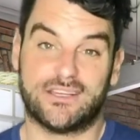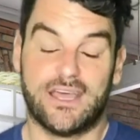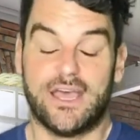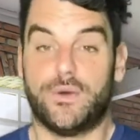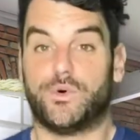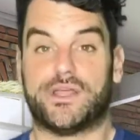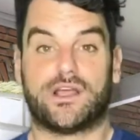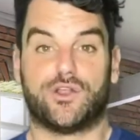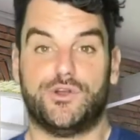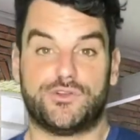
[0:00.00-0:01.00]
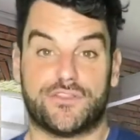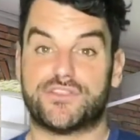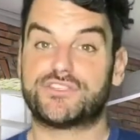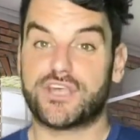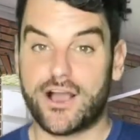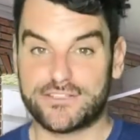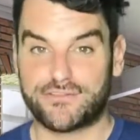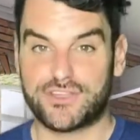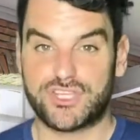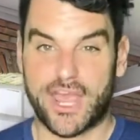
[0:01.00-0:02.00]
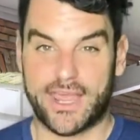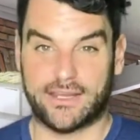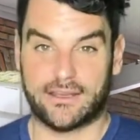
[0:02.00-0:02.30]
would include the size of the chain.